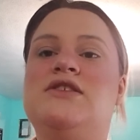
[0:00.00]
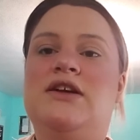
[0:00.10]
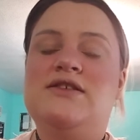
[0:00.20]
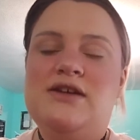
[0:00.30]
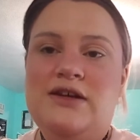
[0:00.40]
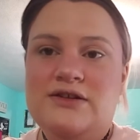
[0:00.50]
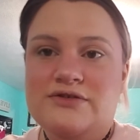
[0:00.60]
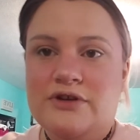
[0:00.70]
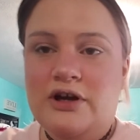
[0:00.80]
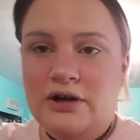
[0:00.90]
like, because I like to
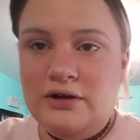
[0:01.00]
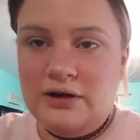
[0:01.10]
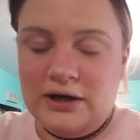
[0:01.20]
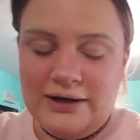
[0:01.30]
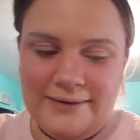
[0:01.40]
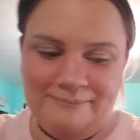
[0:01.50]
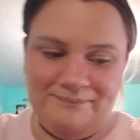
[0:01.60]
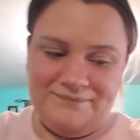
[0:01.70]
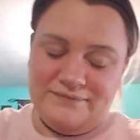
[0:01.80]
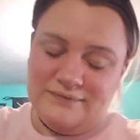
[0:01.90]
draw,
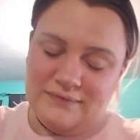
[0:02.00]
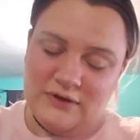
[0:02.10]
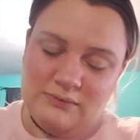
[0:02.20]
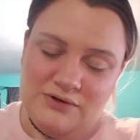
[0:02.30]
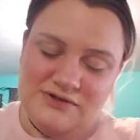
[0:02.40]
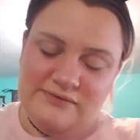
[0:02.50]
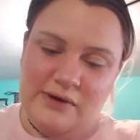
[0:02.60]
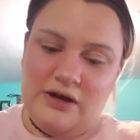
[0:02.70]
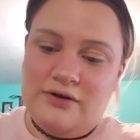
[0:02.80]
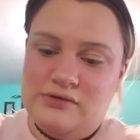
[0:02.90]
most of
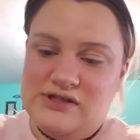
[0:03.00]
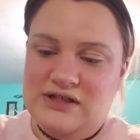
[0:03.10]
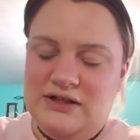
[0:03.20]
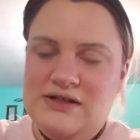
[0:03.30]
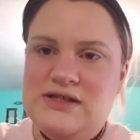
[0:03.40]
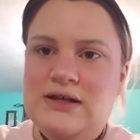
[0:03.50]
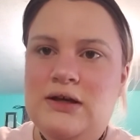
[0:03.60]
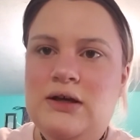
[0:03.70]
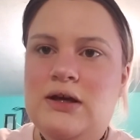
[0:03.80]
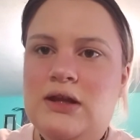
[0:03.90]
my OCs,
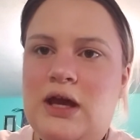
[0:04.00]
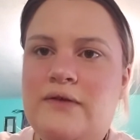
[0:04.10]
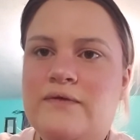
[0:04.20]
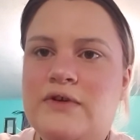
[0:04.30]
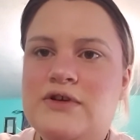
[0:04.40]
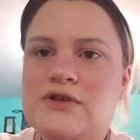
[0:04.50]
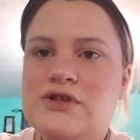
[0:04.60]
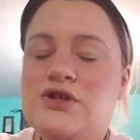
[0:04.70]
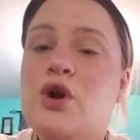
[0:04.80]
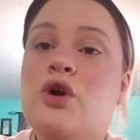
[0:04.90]
they have
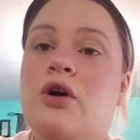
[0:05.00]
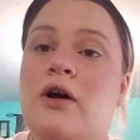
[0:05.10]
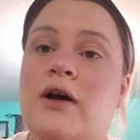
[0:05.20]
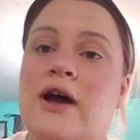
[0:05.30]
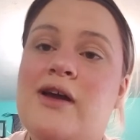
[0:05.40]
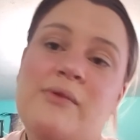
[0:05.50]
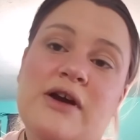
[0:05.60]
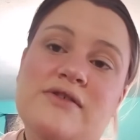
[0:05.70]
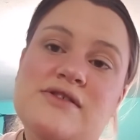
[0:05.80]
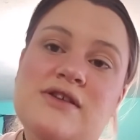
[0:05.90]
circle
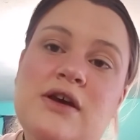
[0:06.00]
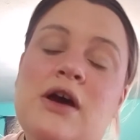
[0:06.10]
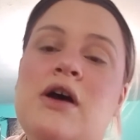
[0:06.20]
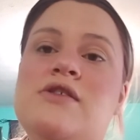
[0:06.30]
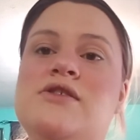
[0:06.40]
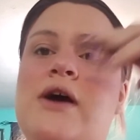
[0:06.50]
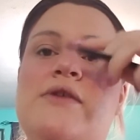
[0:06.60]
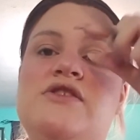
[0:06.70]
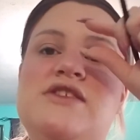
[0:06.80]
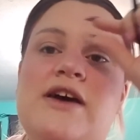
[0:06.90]
eyebrows, so I would
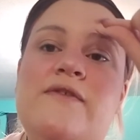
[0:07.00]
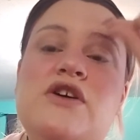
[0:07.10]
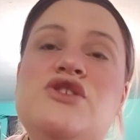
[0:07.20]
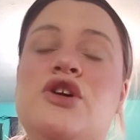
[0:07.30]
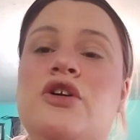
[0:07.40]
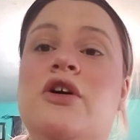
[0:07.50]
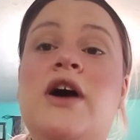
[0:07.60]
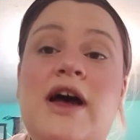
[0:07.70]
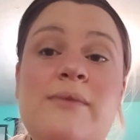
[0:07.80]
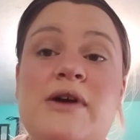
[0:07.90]
just have circle
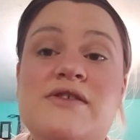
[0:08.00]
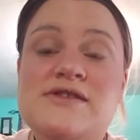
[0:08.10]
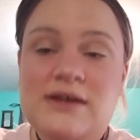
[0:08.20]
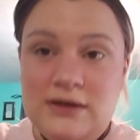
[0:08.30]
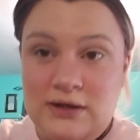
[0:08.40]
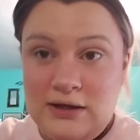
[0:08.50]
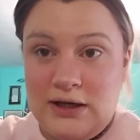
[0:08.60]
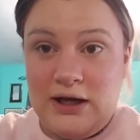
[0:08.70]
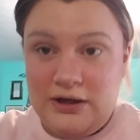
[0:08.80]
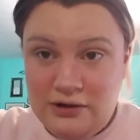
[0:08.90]
eyebrows. And
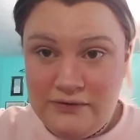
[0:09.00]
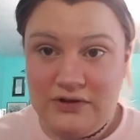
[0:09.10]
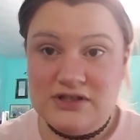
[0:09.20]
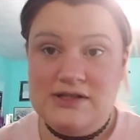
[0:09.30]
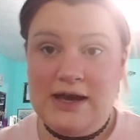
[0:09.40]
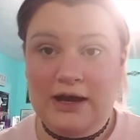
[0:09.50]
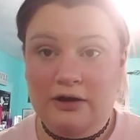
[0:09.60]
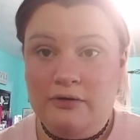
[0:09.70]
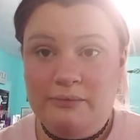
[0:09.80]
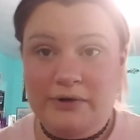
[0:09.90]
I don't know if you can
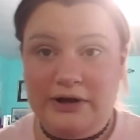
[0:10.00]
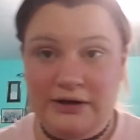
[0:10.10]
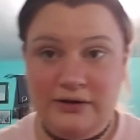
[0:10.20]
tell, but